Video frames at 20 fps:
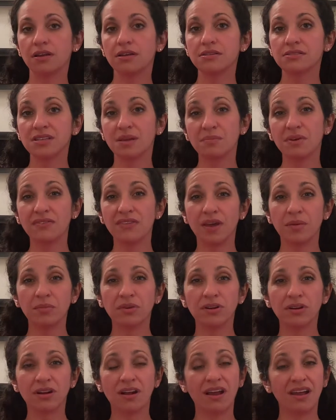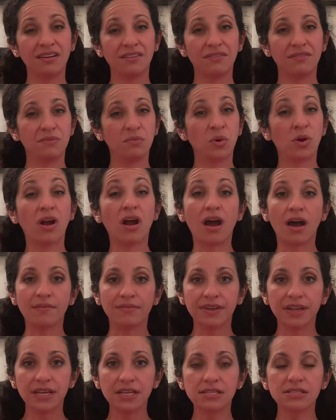Some of them are kind of more
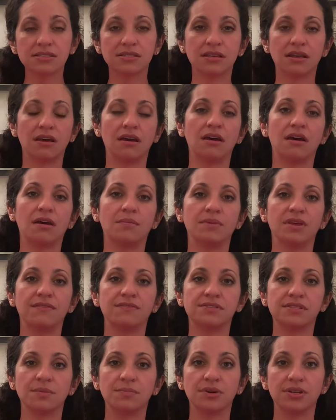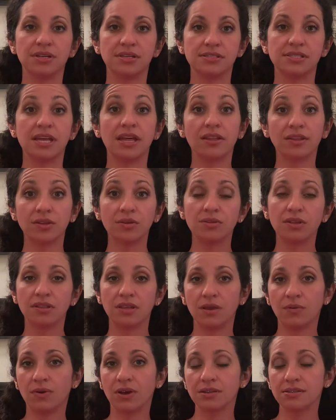obvious. If someone is telling you that
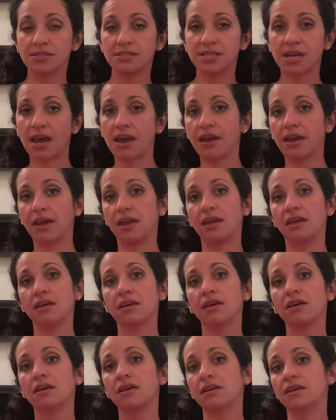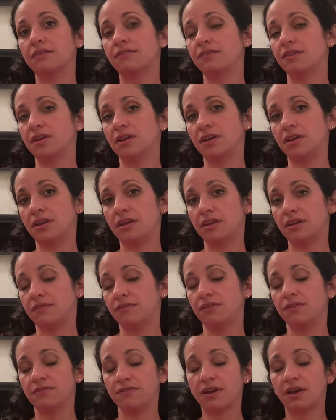they want to die, if
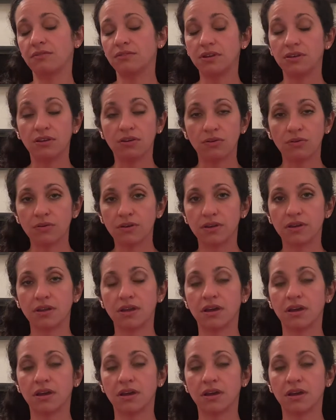you found a note,